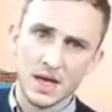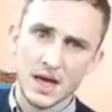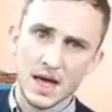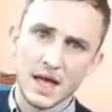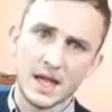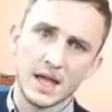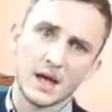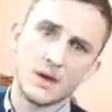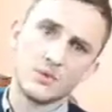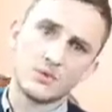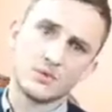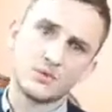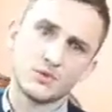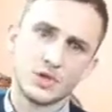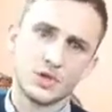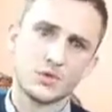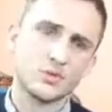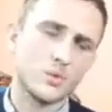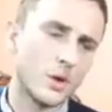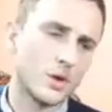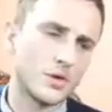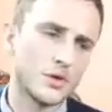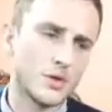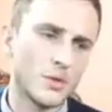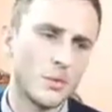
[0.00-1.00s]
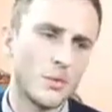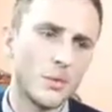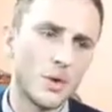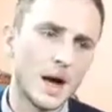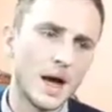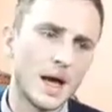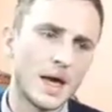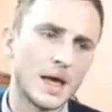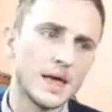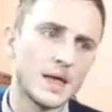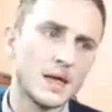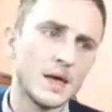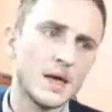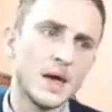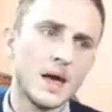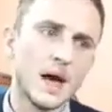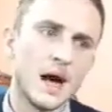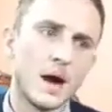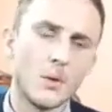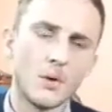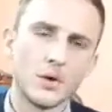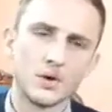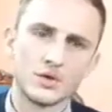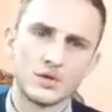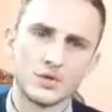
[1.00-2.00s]
and I was just wondering why
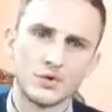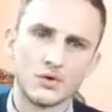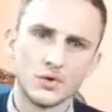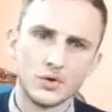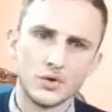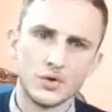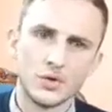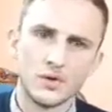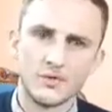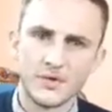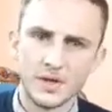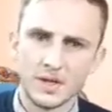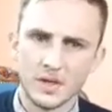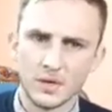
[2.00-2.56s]
I wasn't doing the